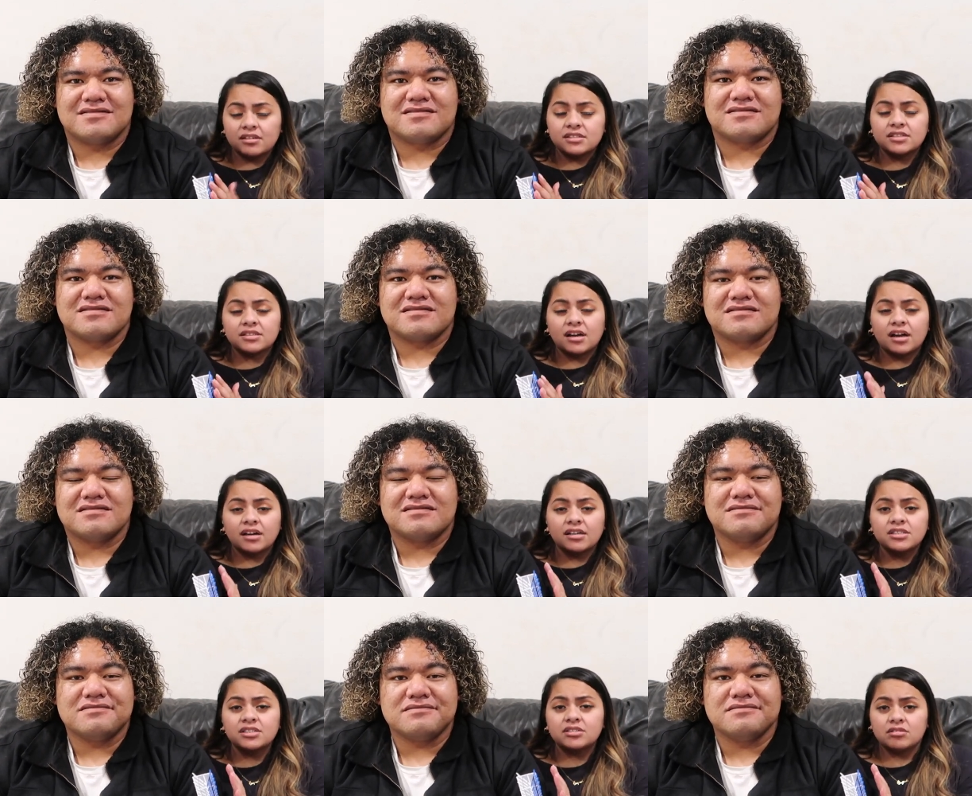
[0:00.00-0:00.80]
Speaker 1: The this
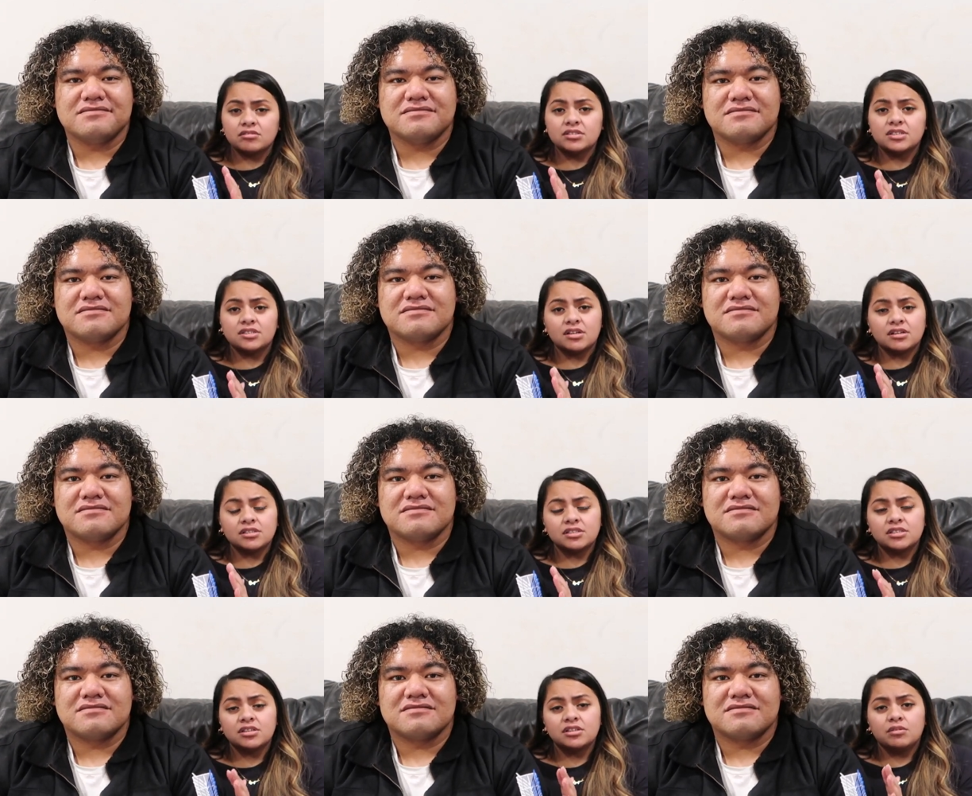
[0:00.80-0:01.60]
guy is so
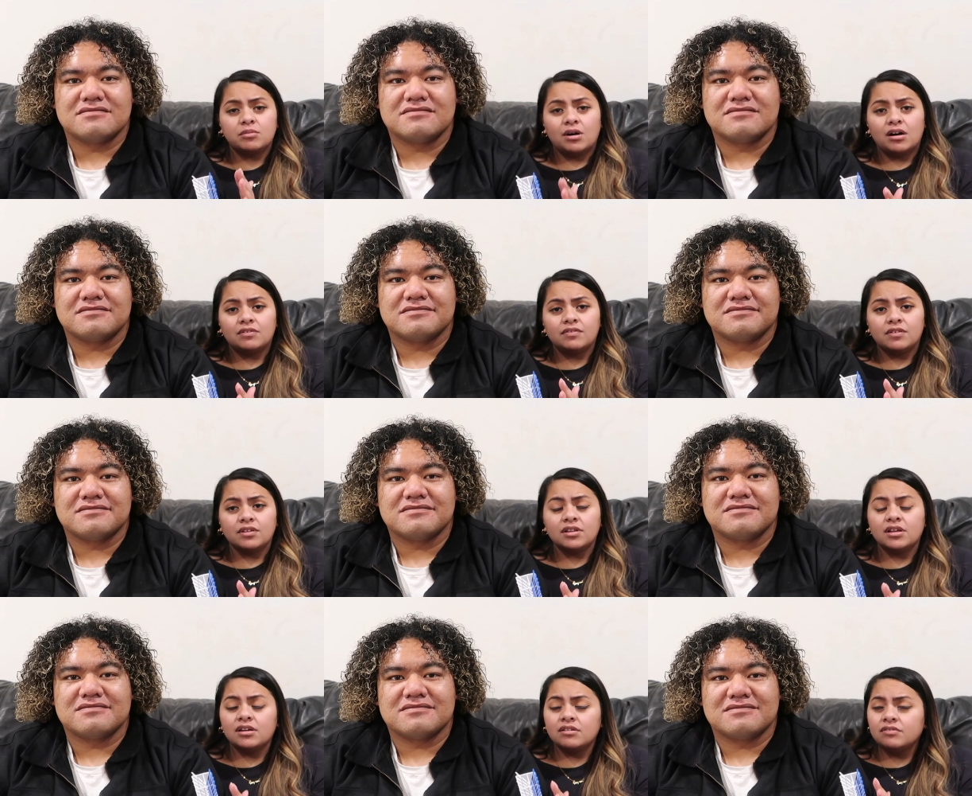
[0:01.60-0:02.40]
stuck to the
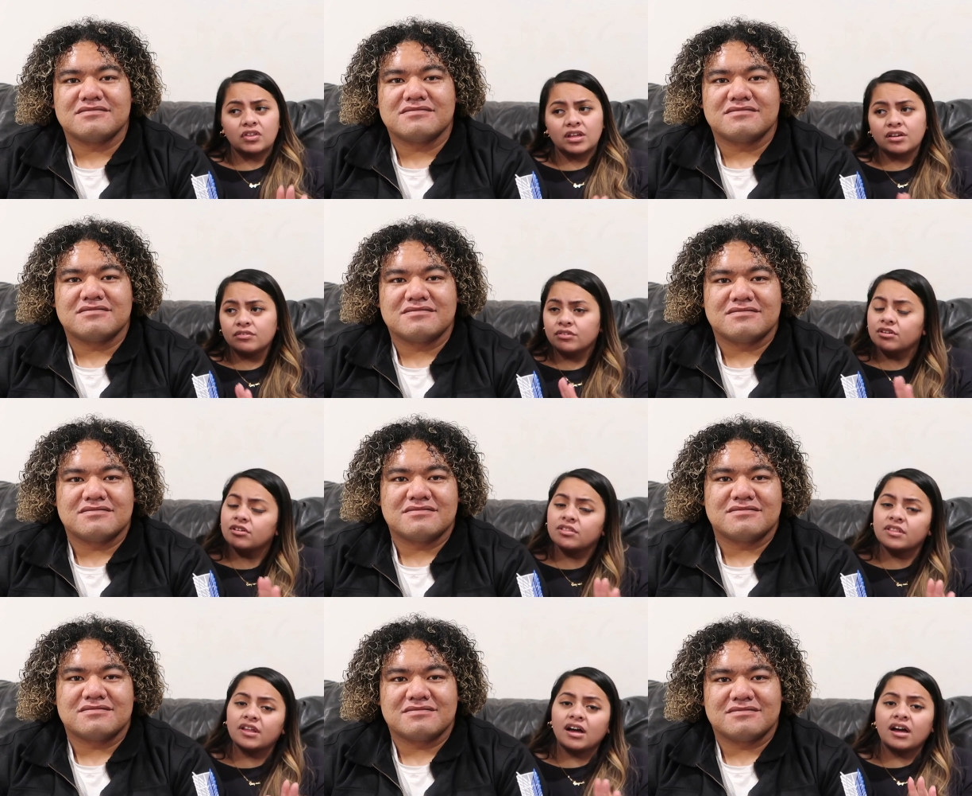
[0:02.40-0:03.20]
waffle love
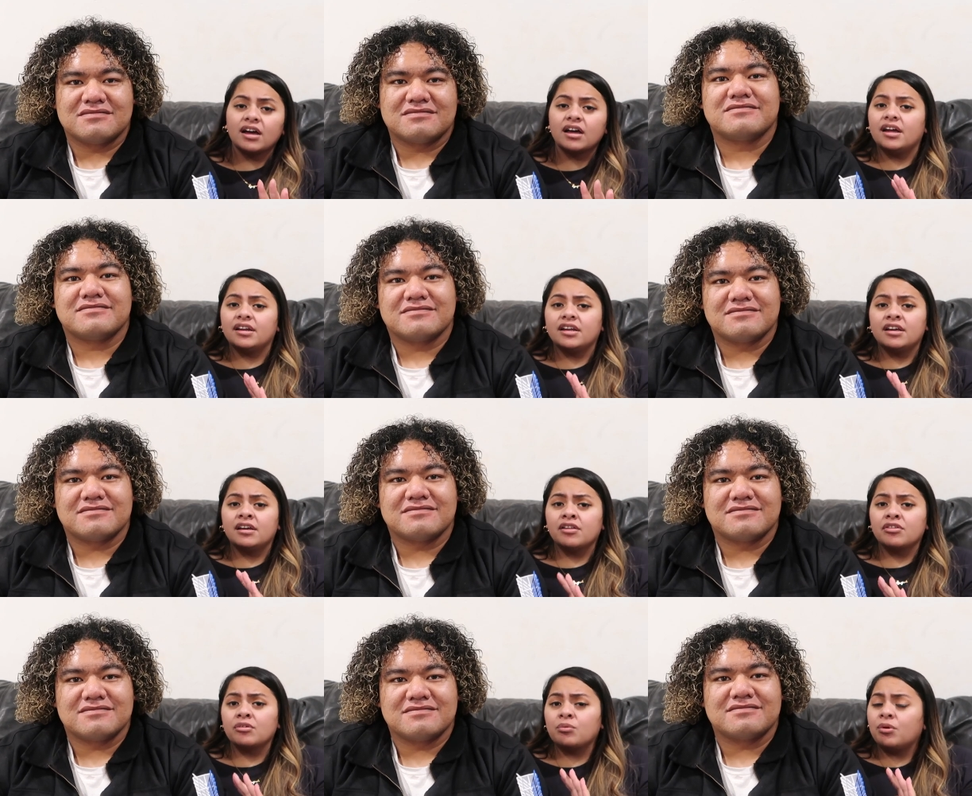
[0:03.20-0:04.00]
flavor that
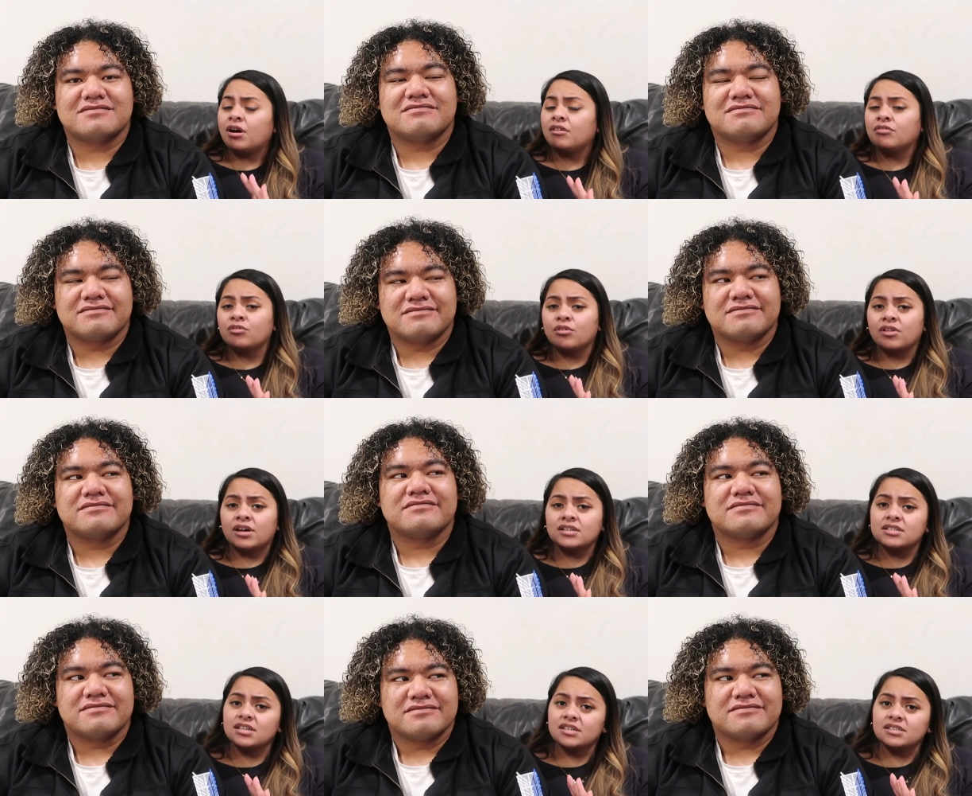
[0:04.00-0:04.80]
any other waffle
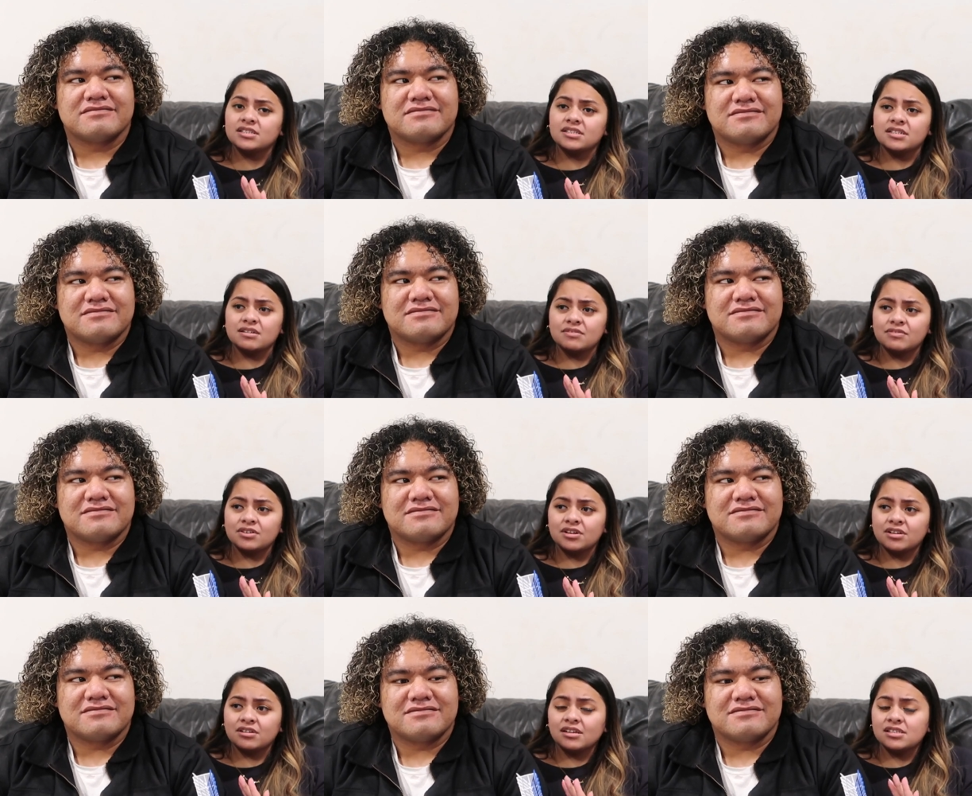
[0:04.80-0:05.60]
that tastes
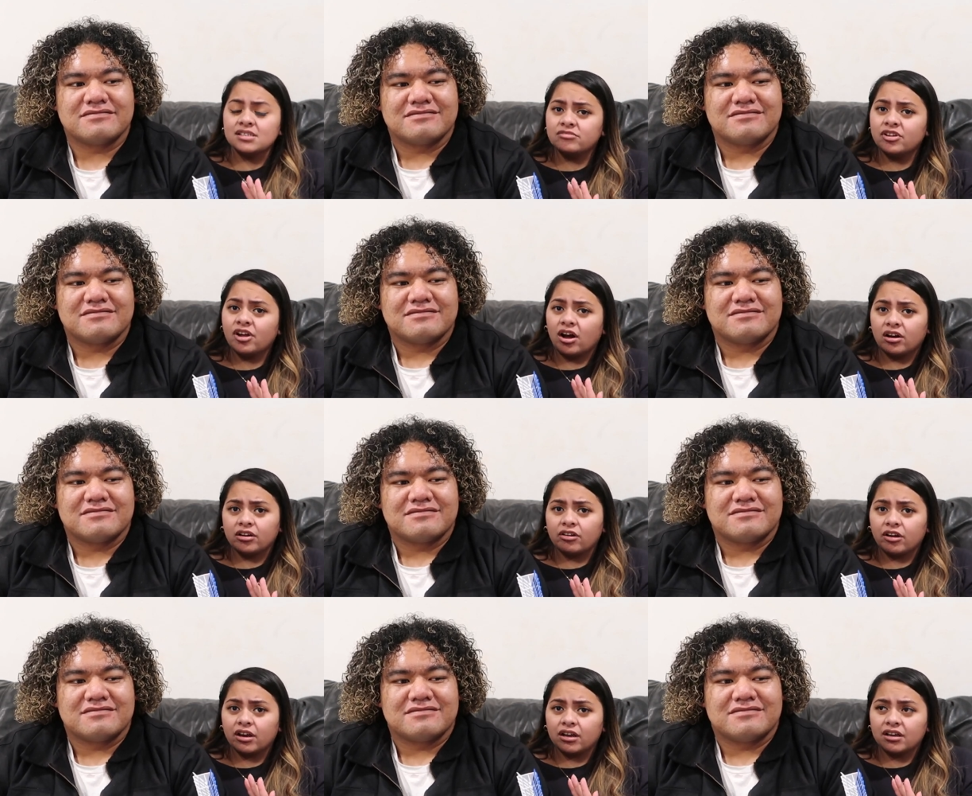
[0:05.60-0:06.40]
different is
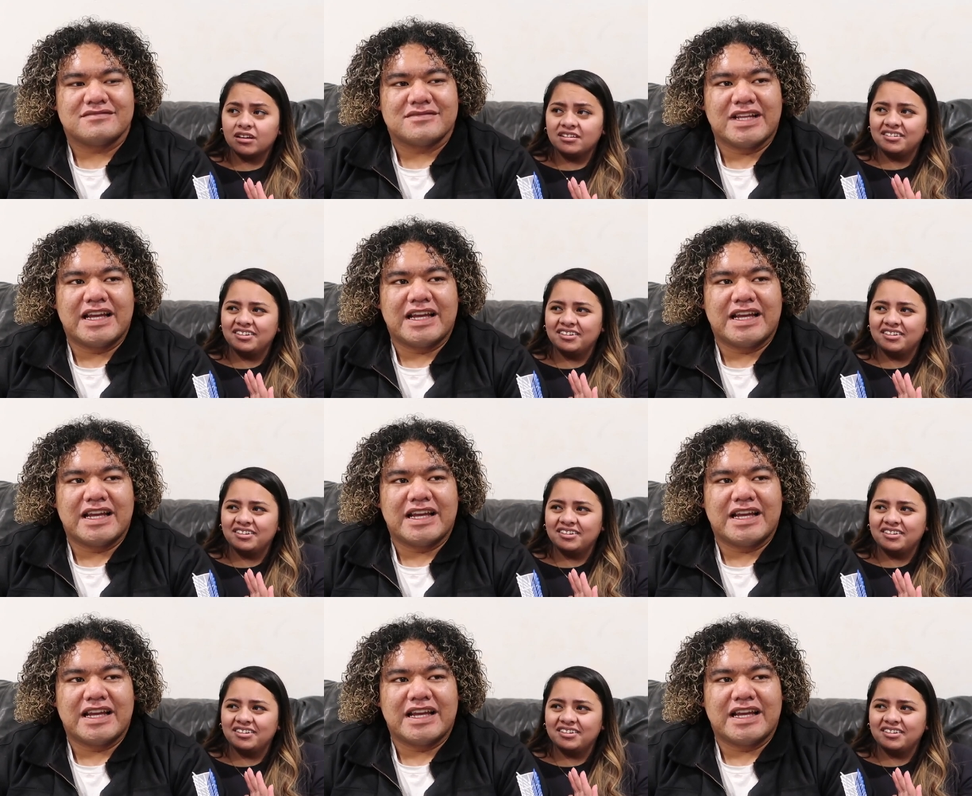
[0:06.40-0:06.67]
not great.